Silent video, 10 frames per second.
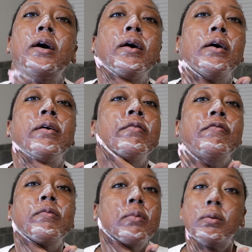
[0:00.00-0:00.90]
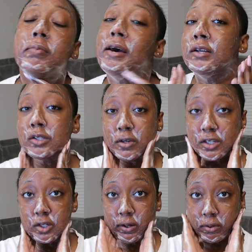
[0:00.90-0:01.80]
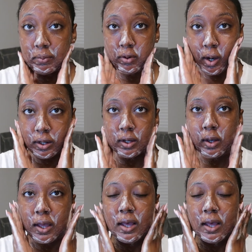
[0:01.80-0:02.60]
of penetration of the product.